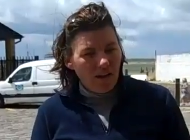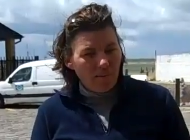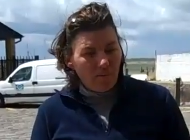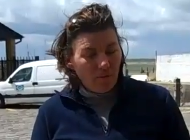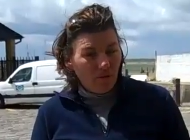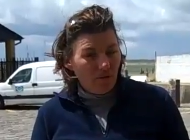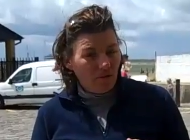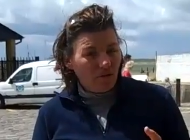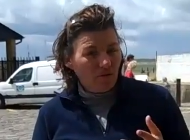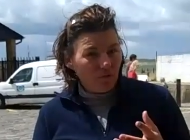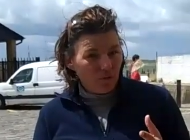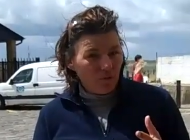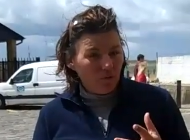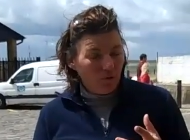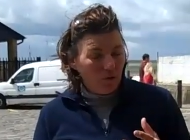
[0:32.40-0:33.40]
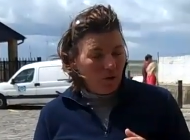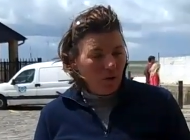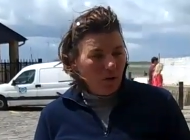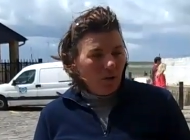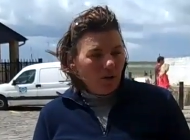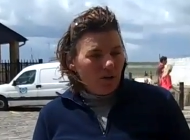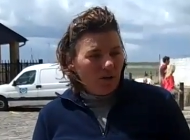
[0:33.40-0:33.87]
a labyrinth for
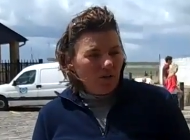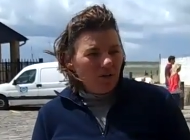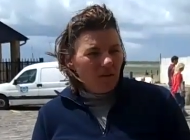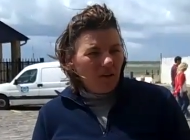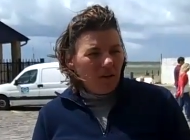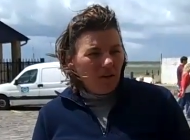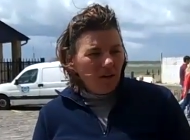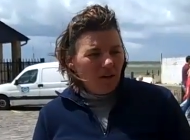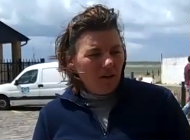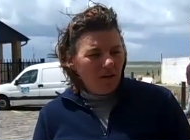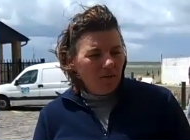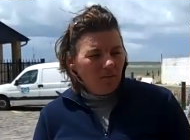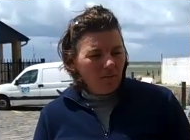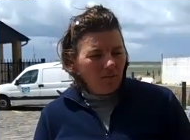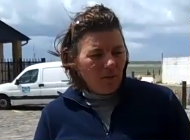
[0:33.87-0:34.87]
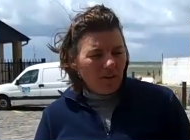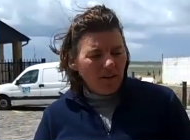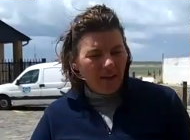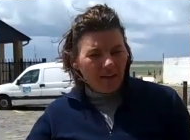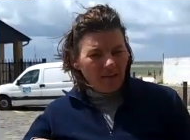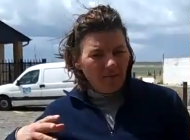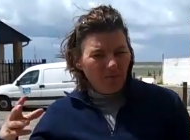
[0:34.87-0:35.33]
um, my
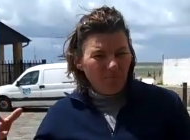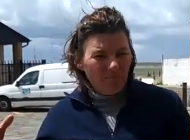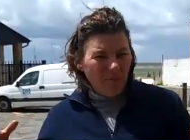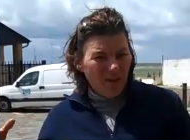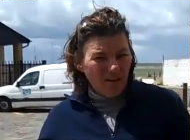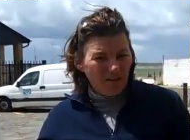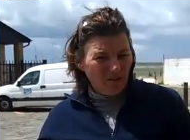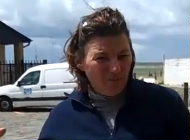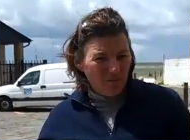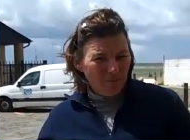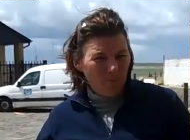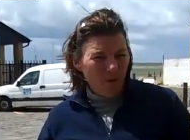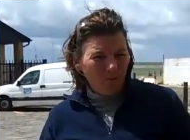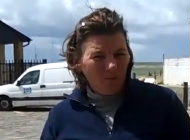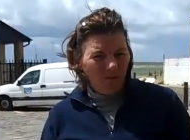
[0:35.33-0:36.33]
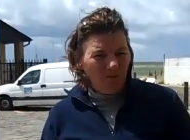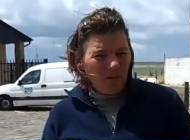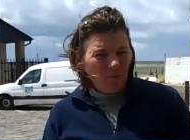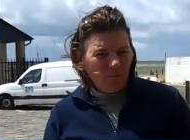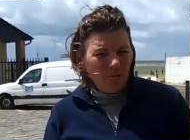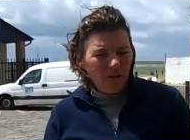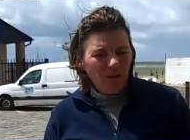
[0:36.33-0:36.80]
next major public
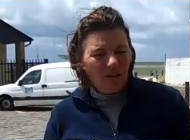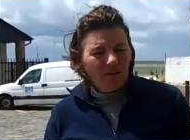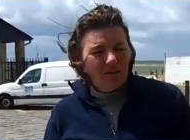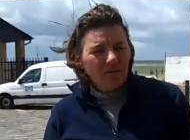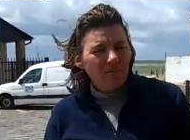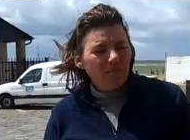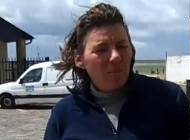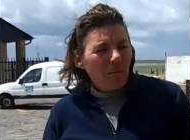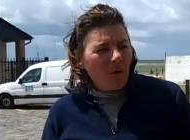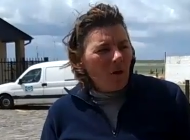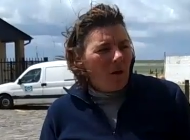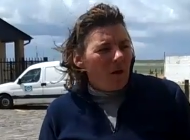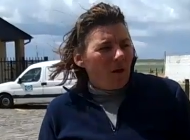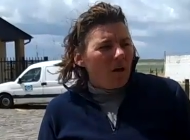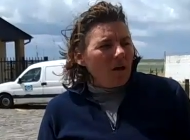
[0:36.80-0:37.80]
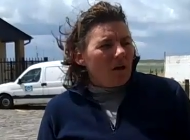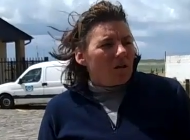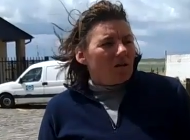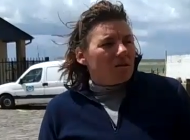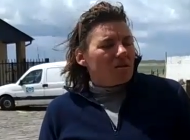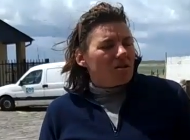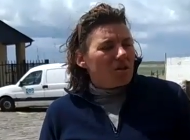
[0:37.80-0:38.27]
realm piece.
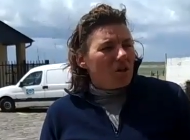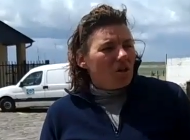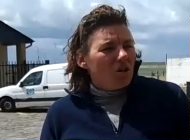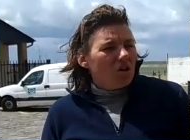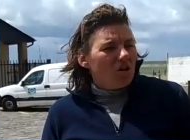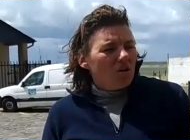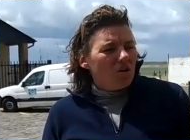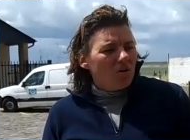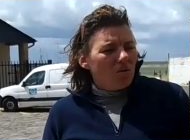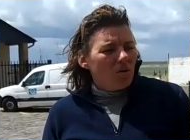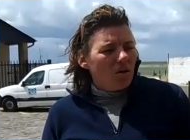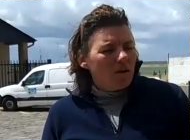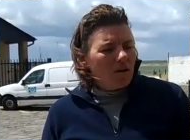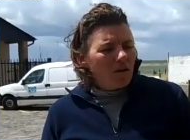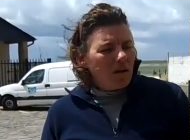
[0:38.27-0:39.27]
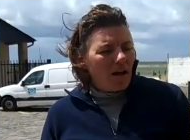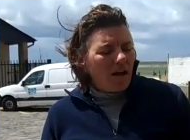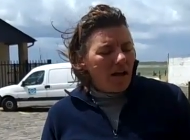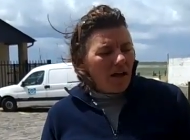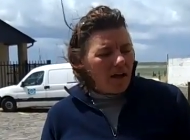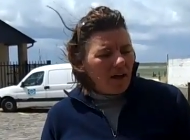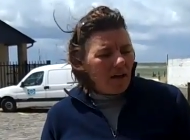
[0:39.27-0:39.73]
So,
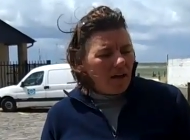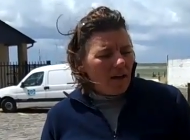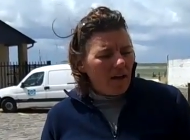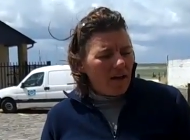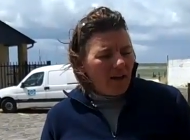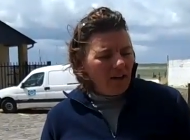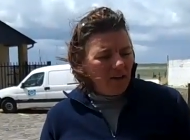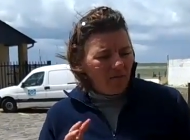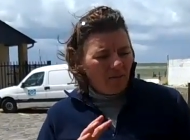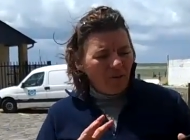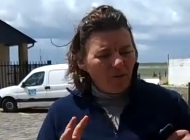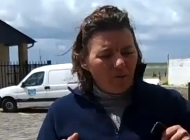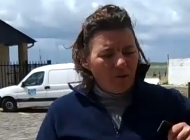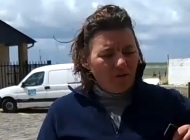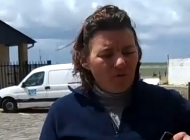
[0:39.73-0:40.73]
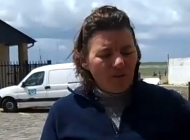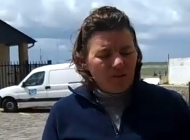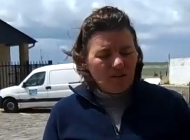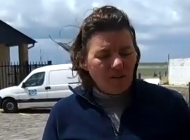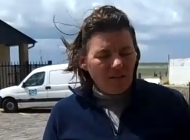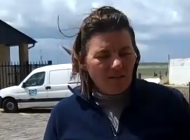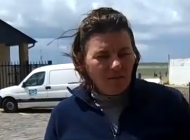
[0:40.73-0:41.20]
and I've been quite
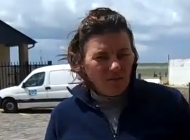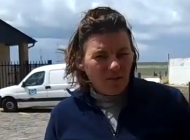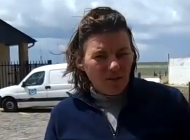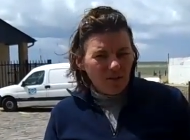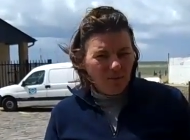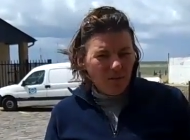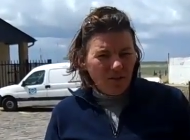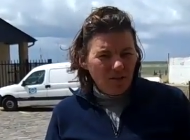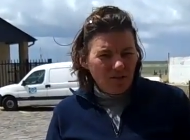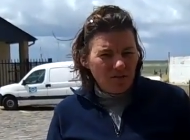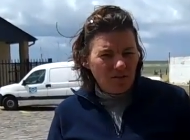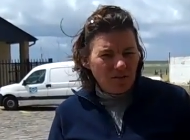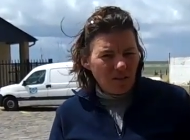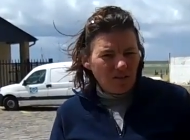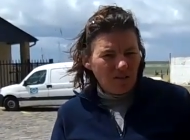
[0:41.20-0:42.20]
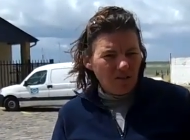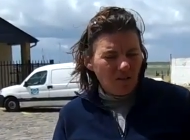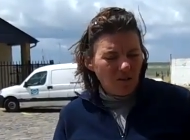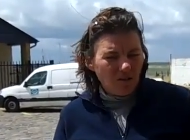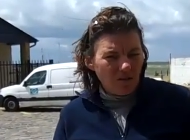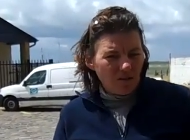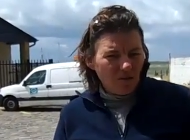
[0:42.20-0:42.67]
fascinated with the Camino de
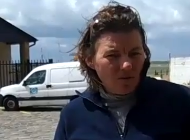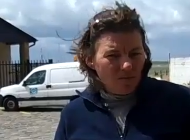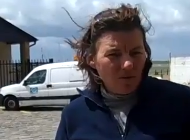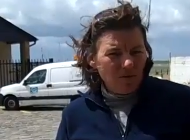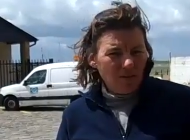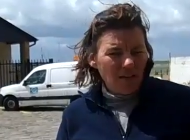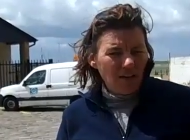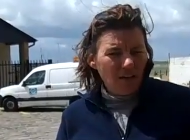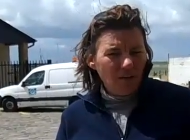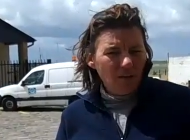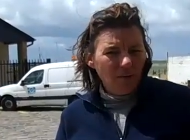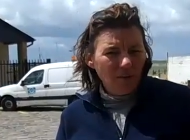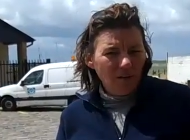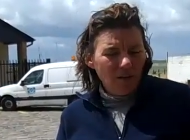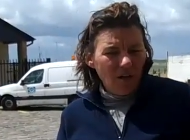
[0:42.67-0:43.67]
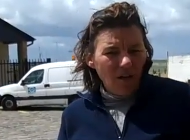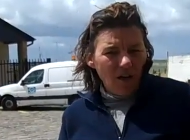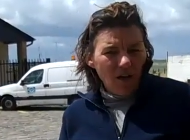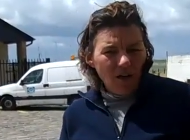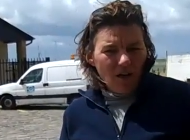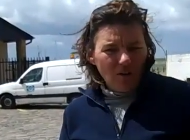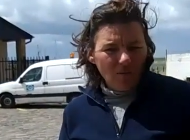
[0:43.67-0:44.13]
Santiago de Compostela,
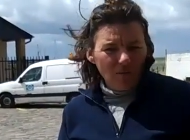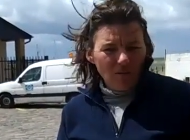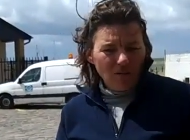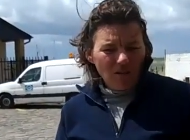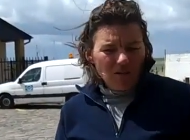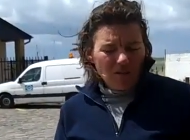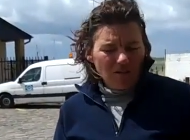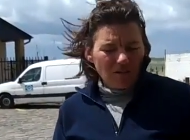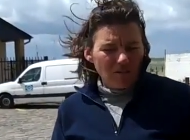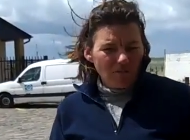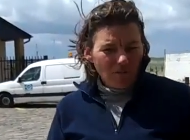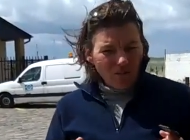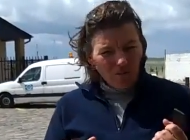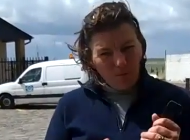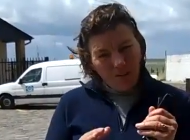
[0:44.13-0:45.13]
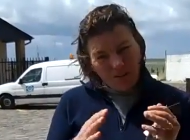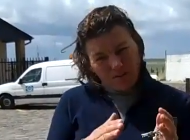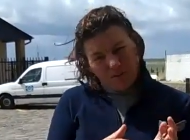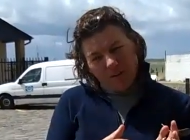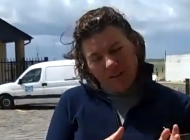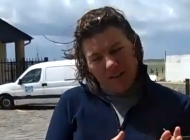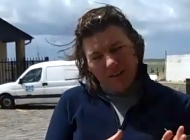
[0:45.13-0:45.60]
uh, which is between
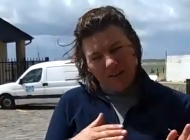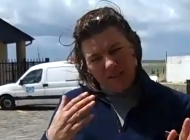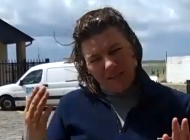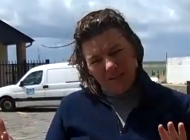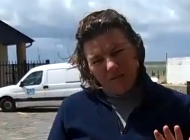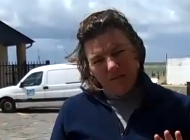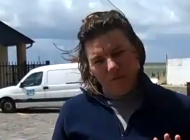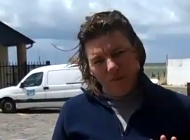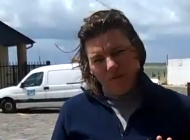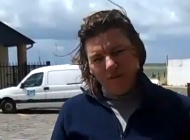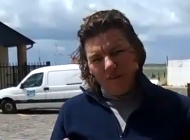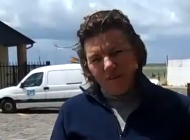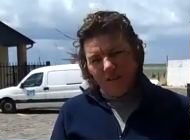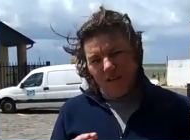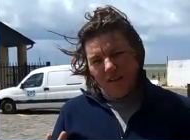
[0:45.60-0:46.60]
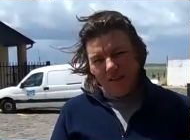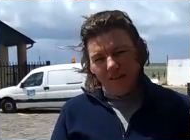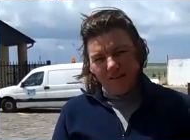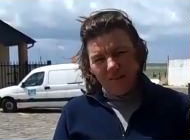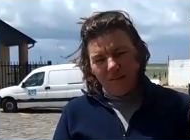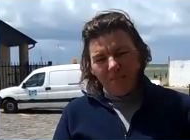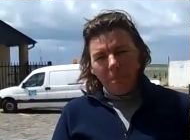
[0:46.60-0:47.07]
28 days and 50
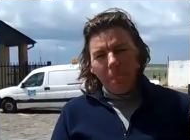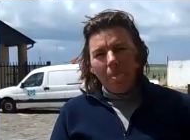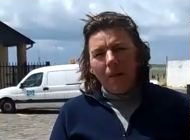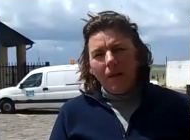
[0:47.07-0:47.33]
days.